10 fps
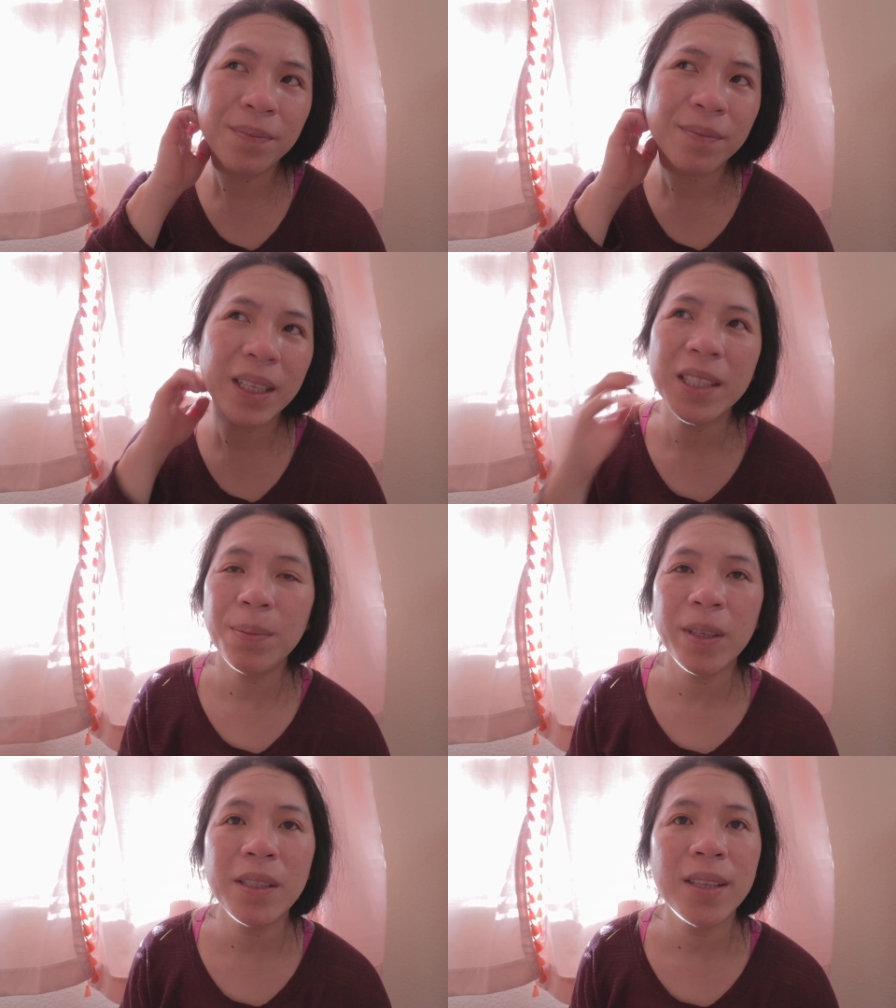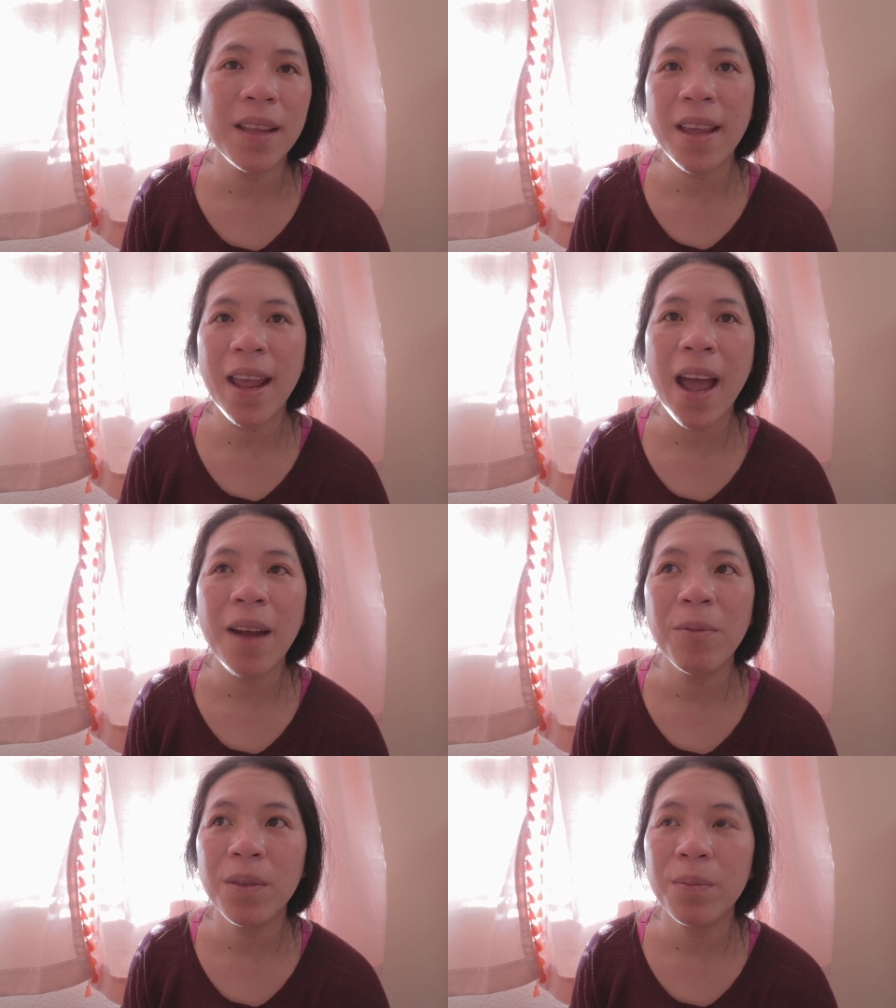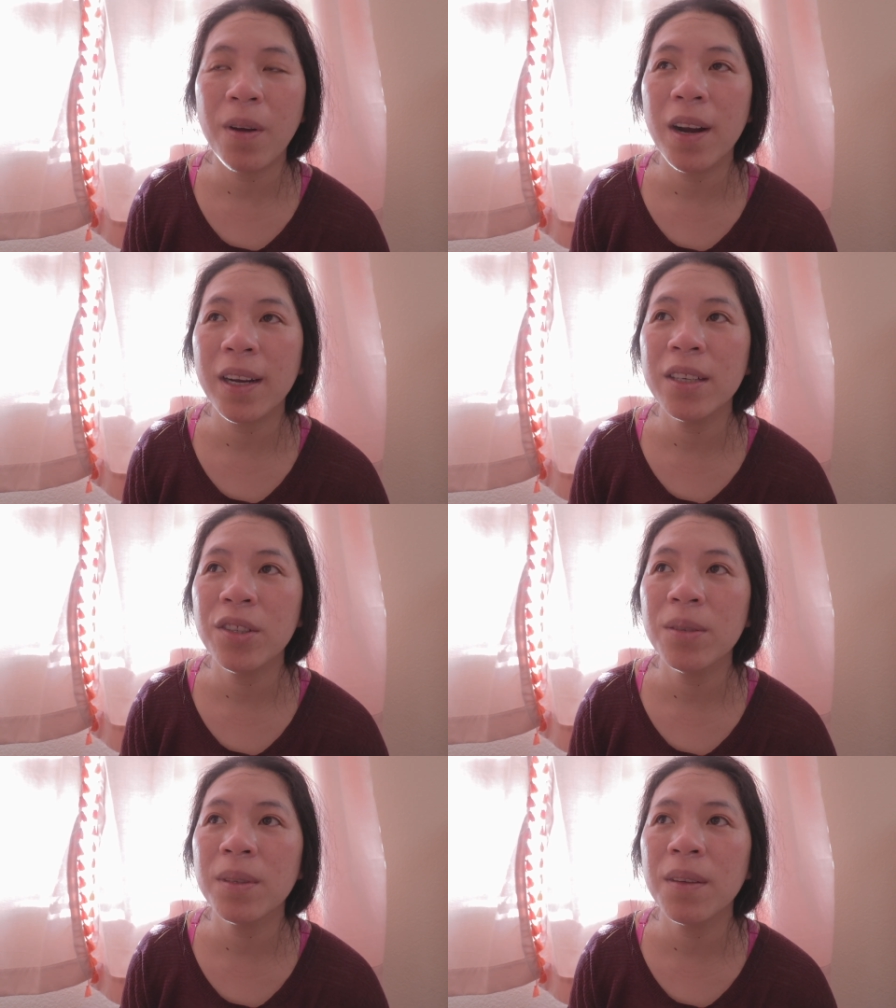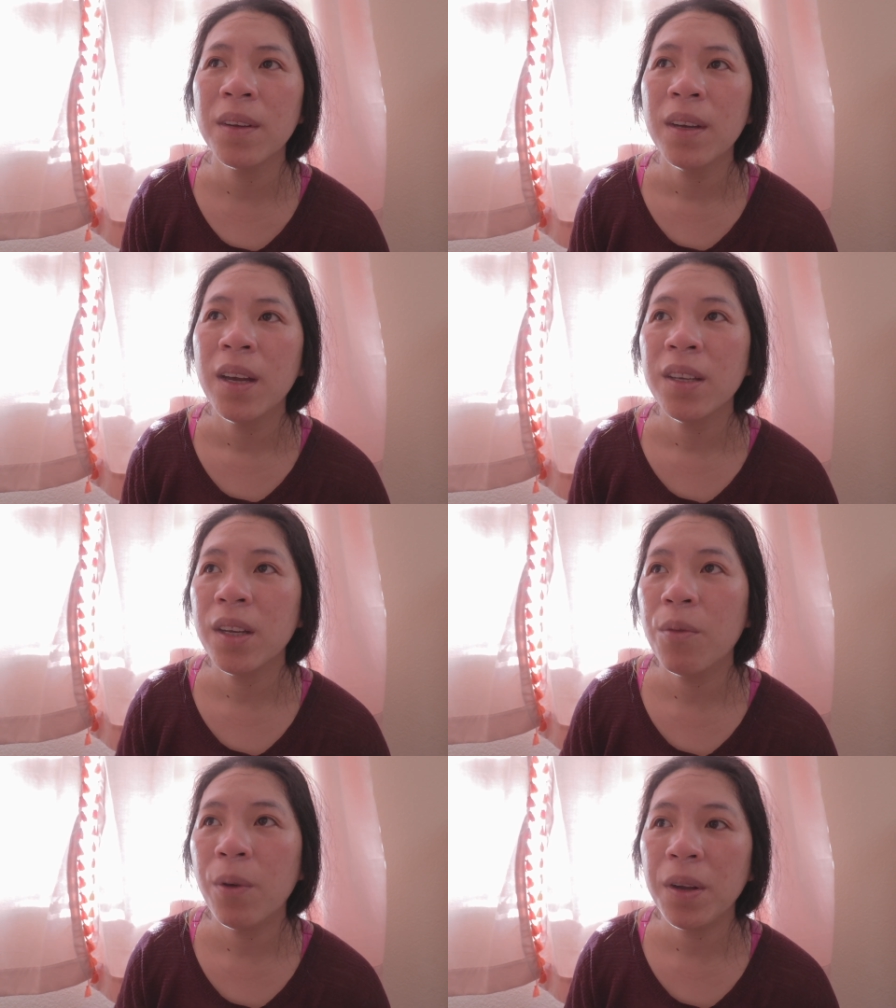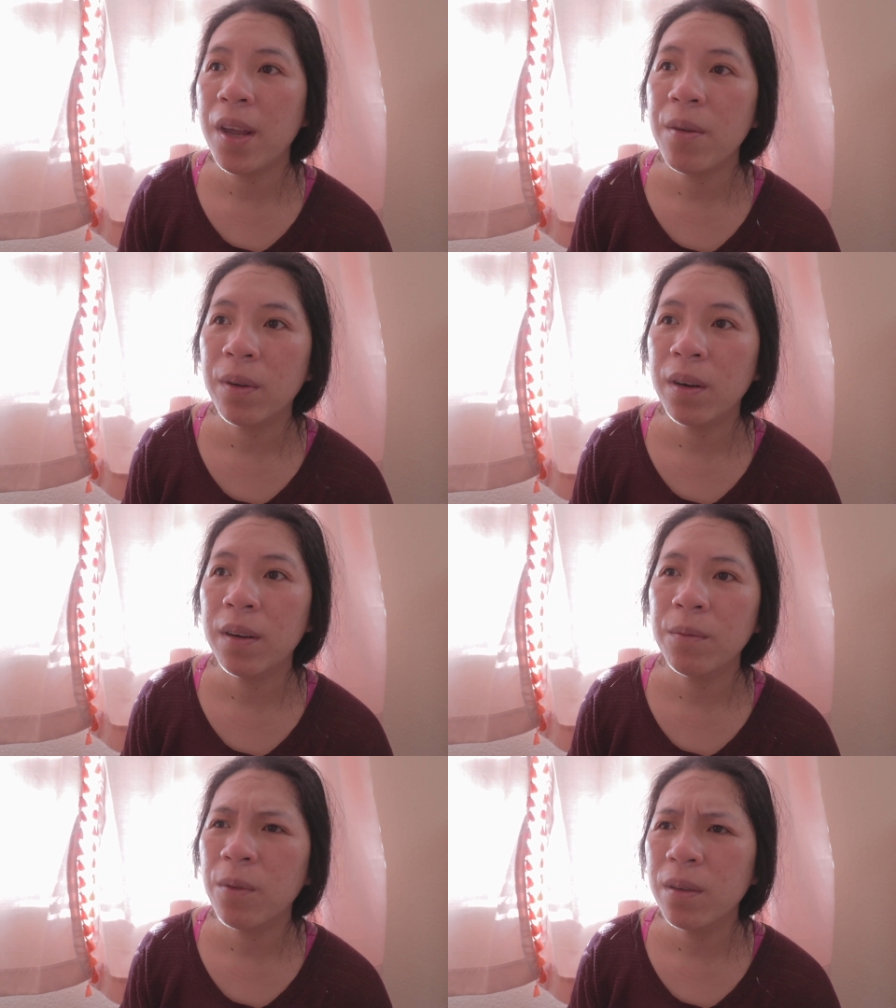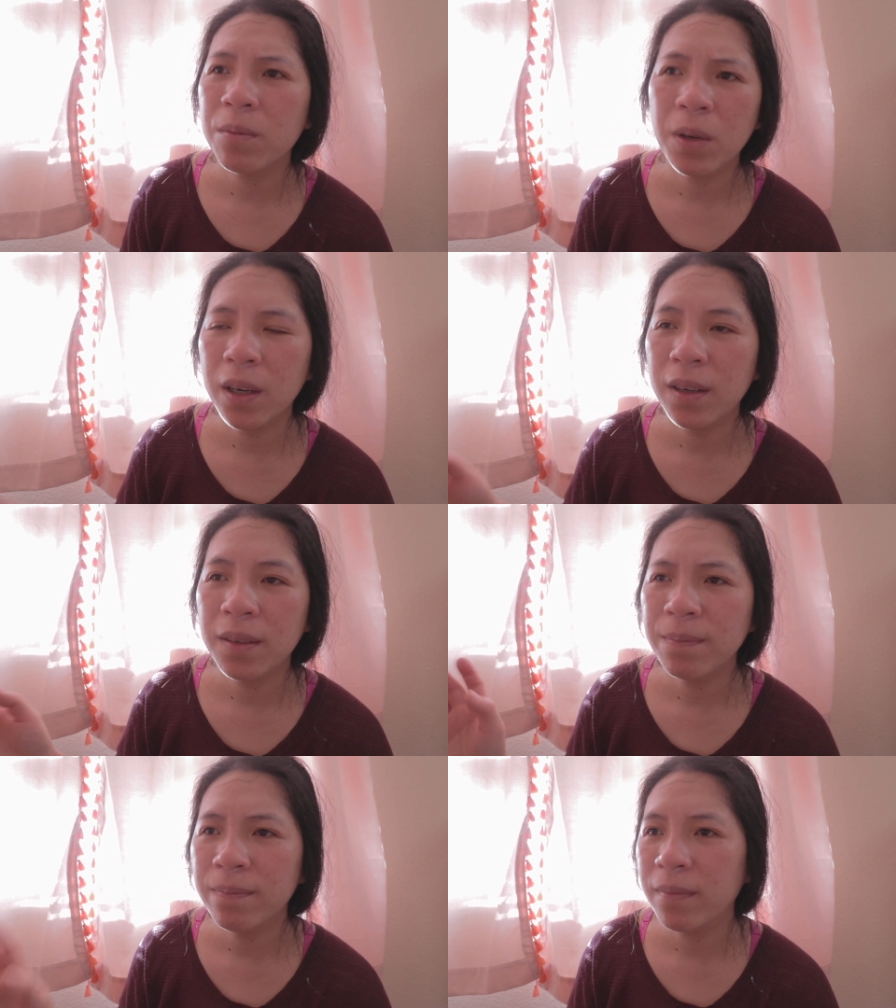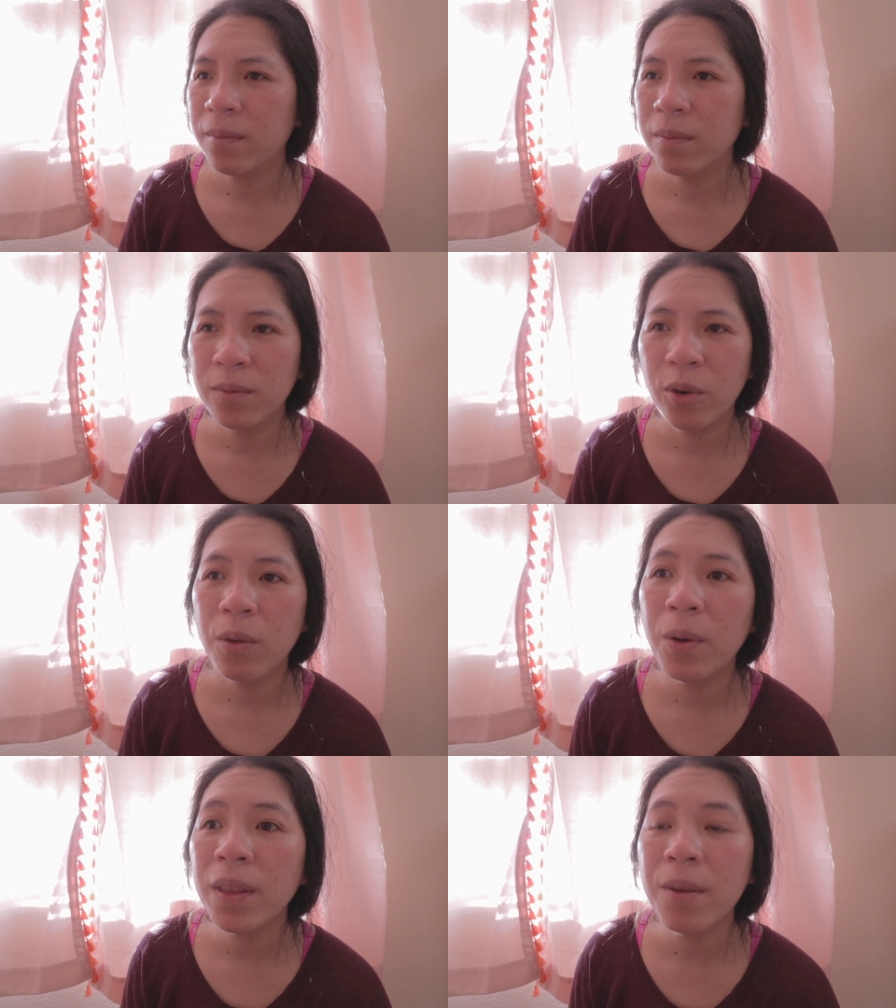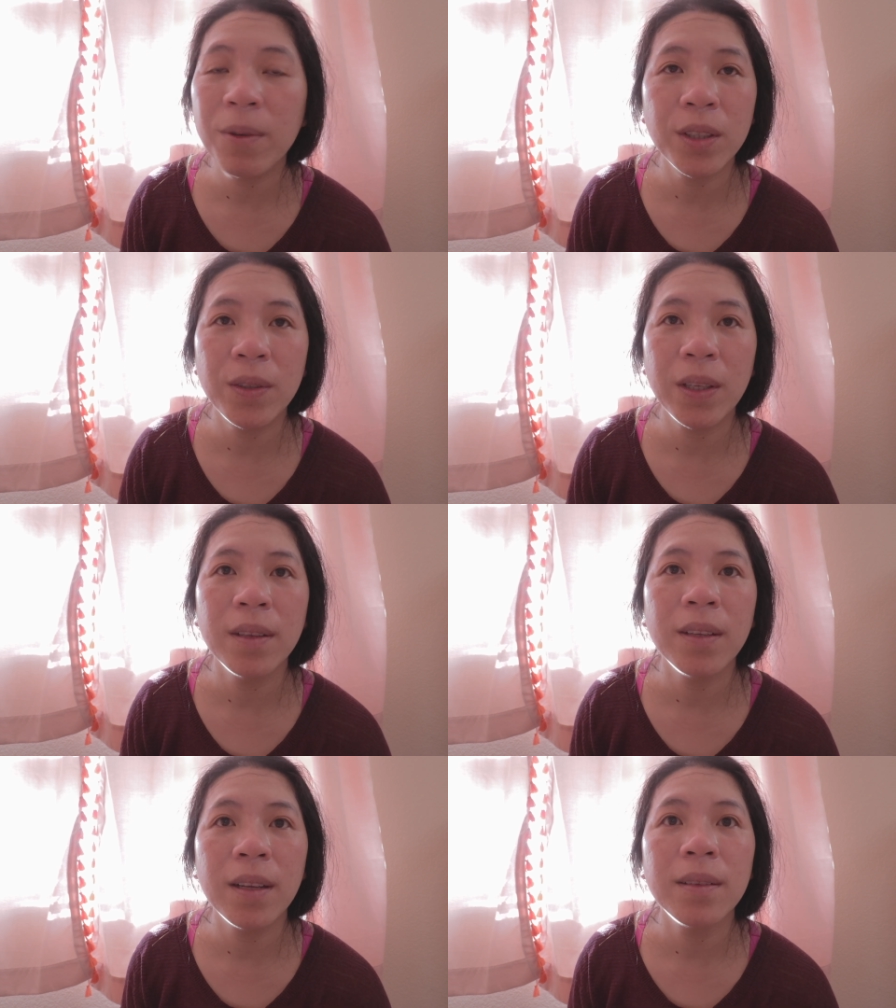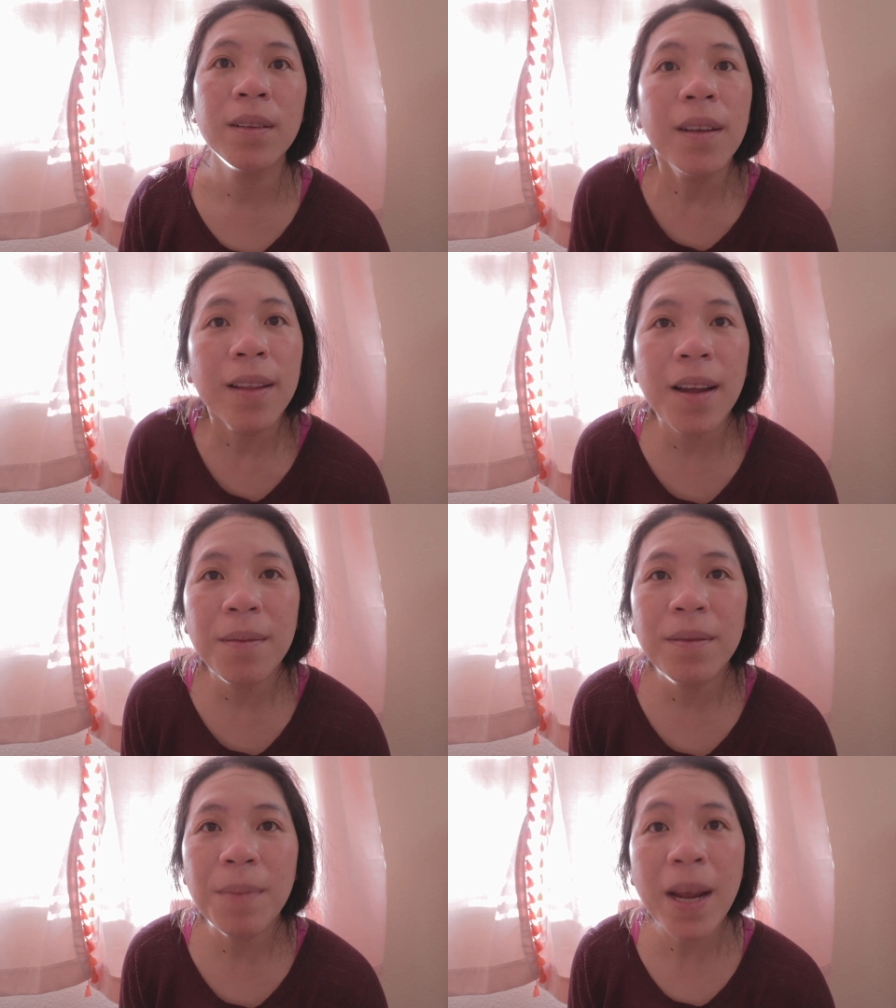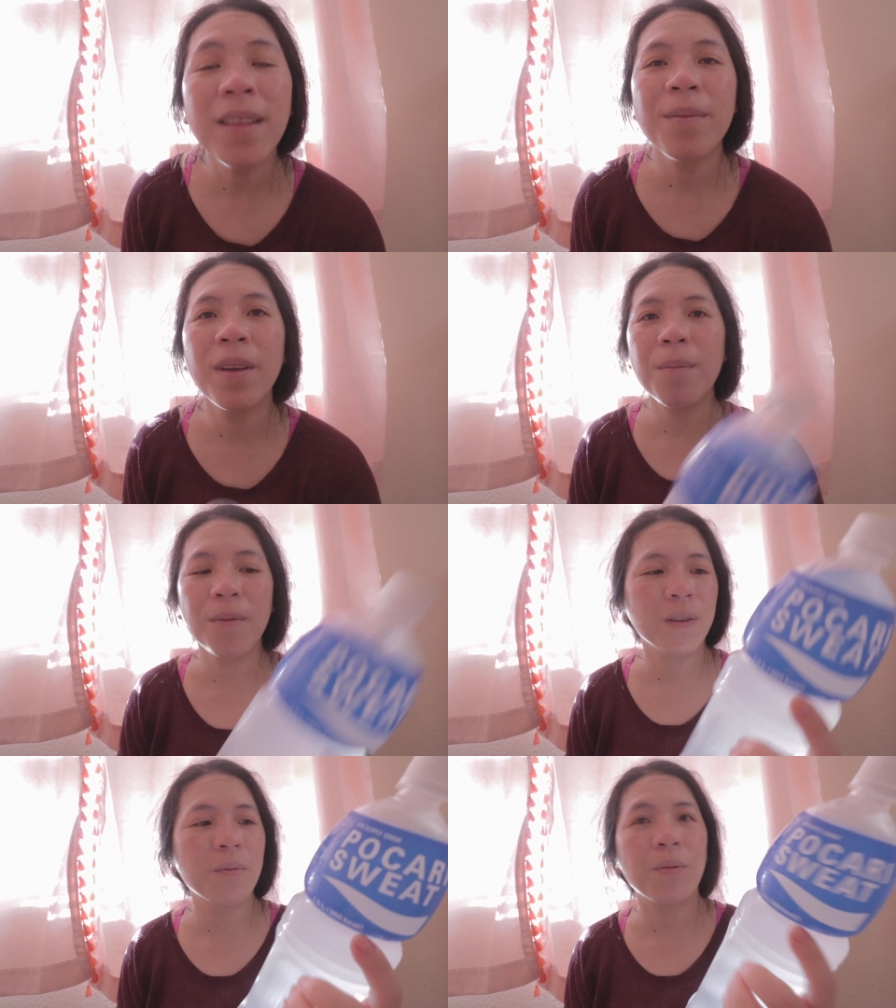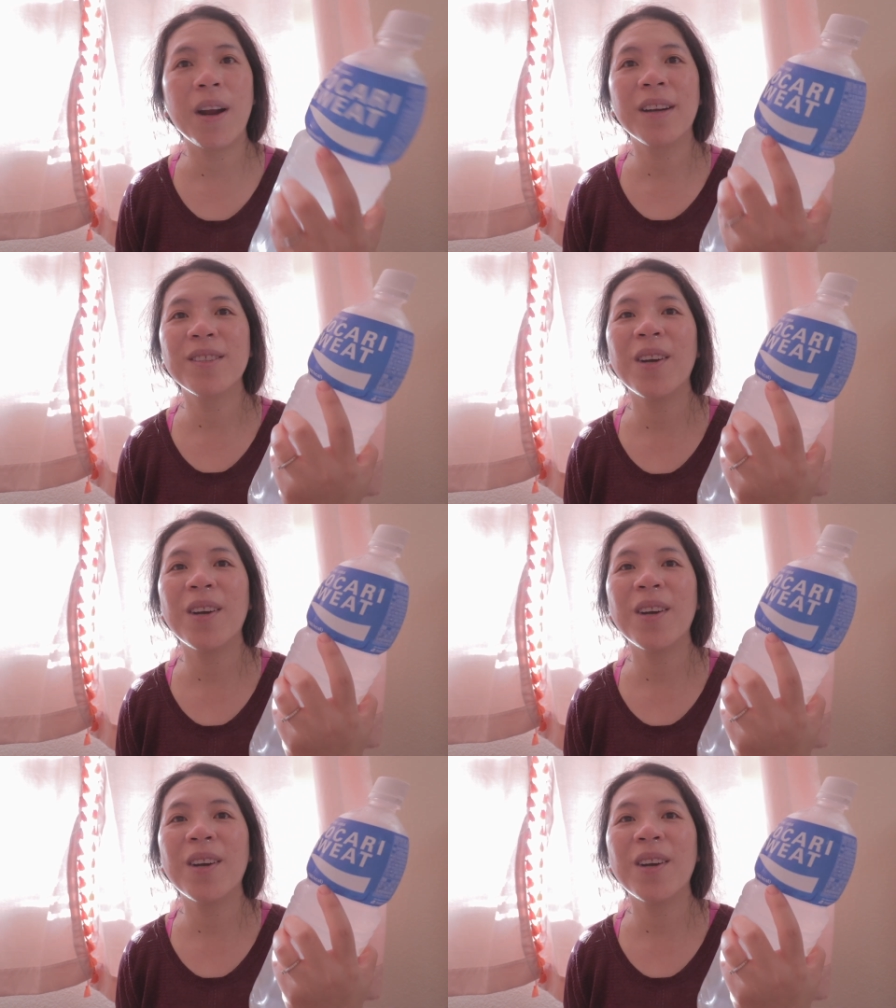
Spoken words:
experience that they had with the product in terms of, where they were, what they were doing that made them come up with a product.